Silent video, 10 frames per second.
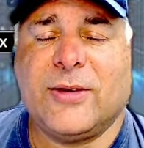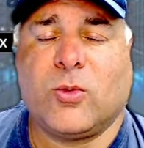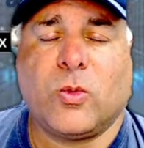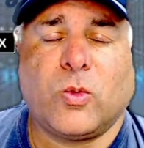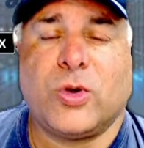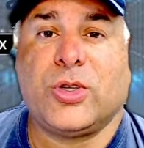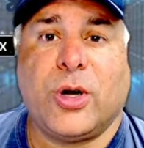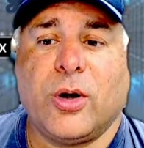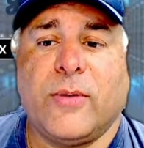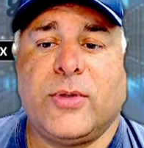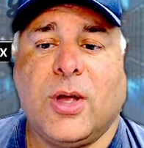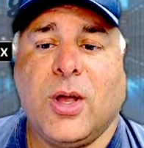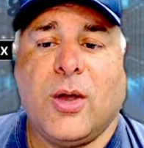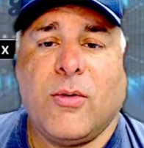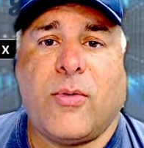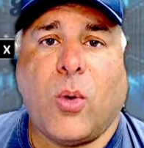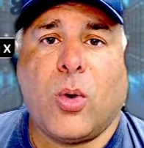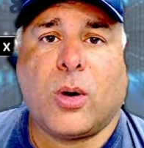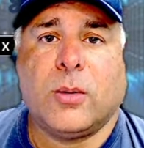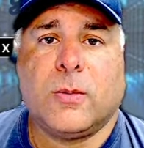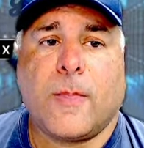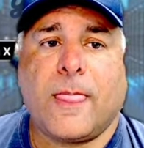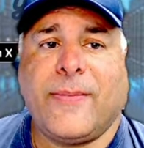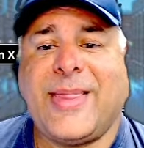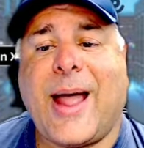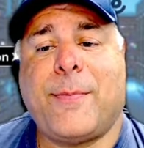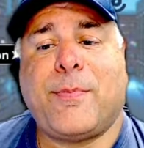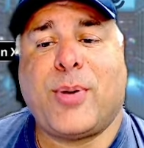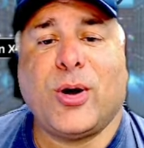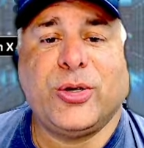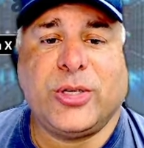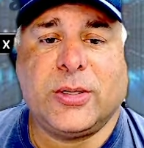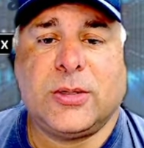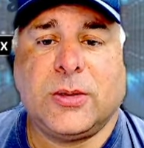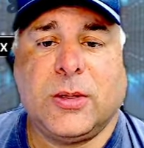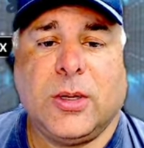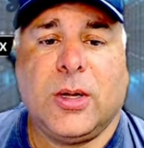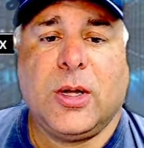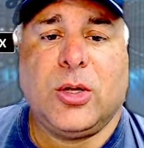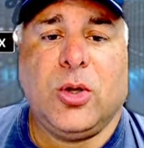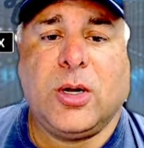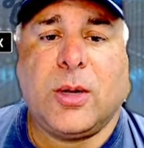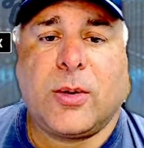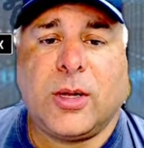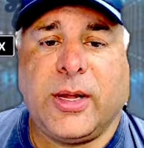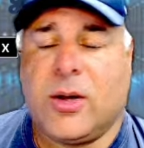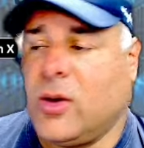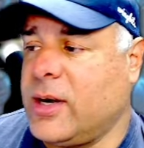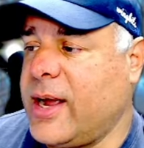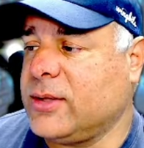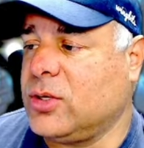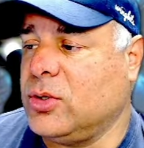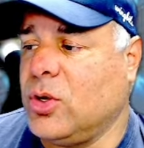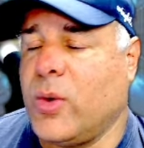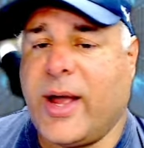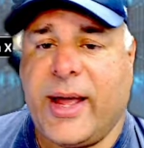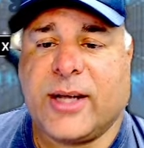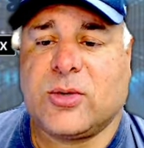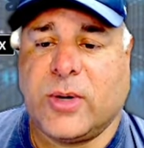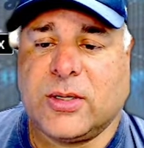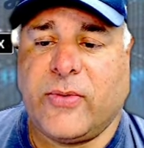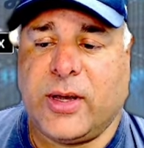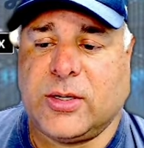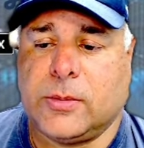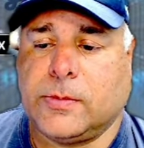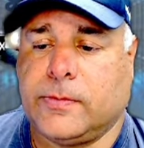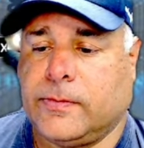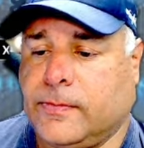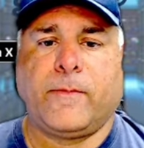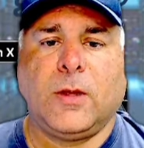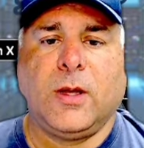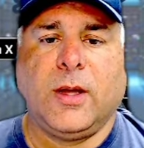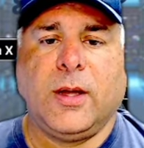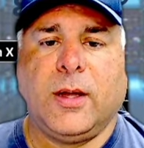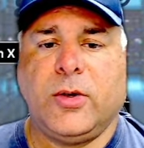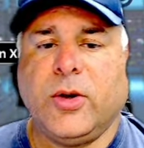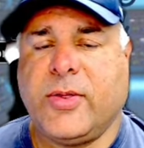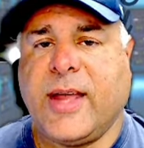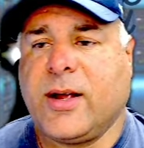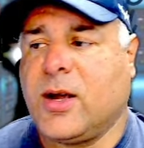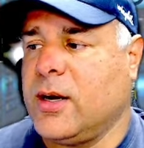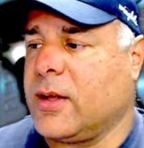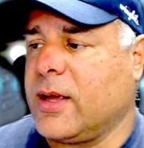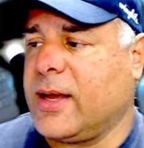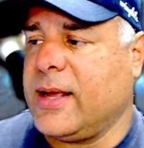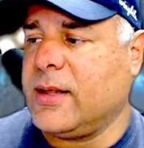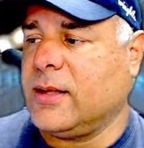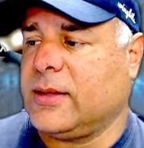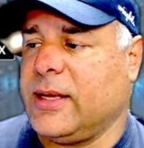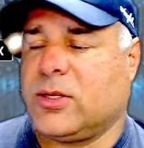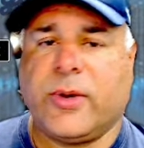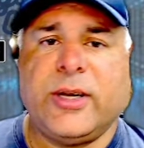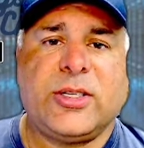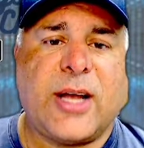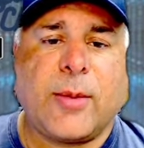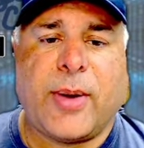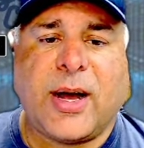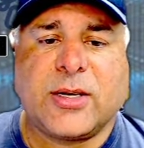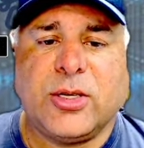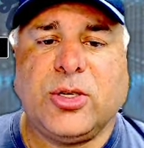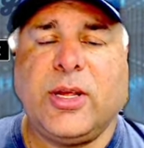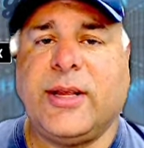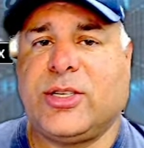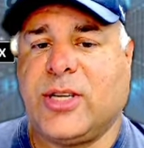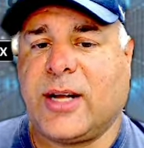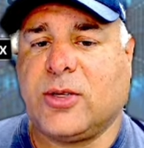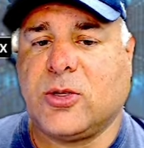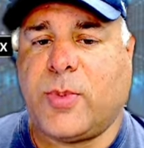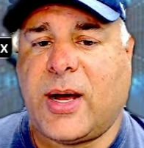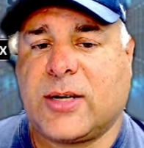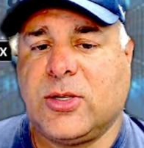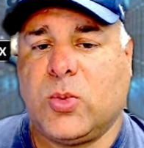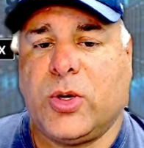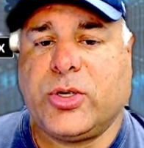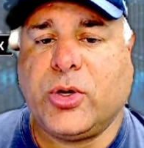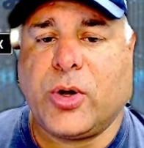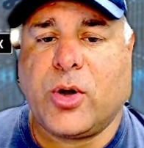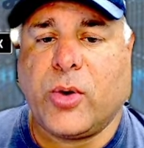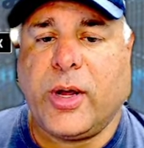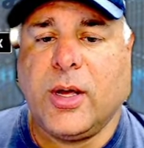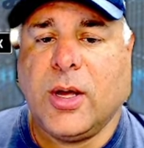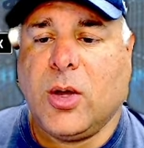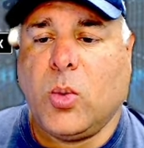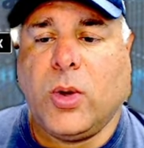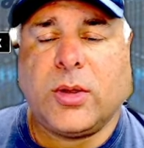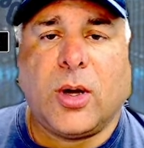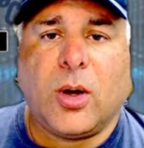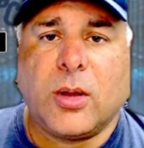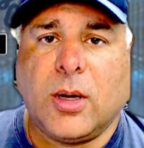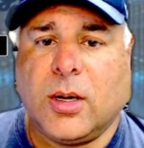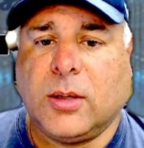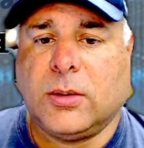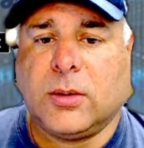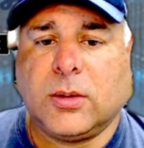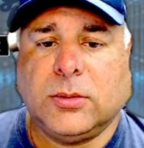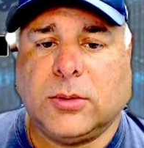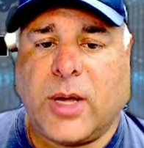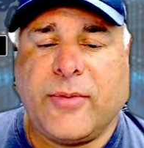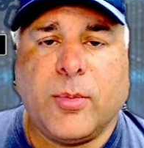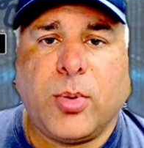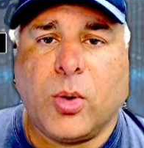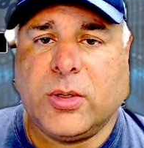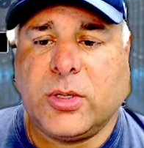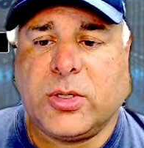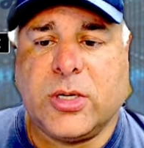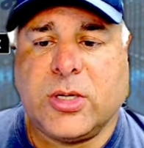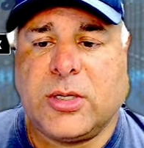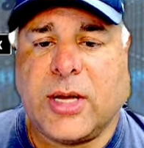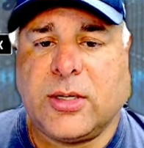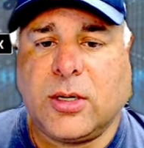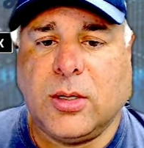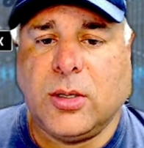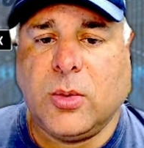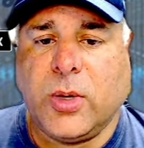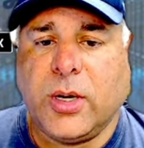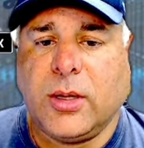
reserved for that purchased, you're going to click on that to do a hex reservation. You're then going to get these 3 check boxes. You need to check those boxes once you agree with all the life important decisions that's included with it.